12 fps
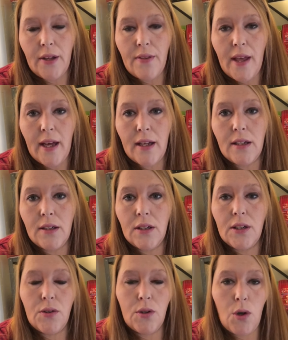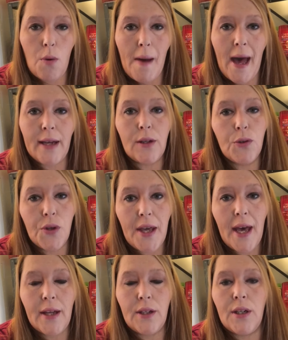on that and you can go back, look
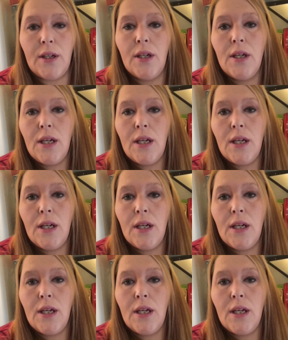at it,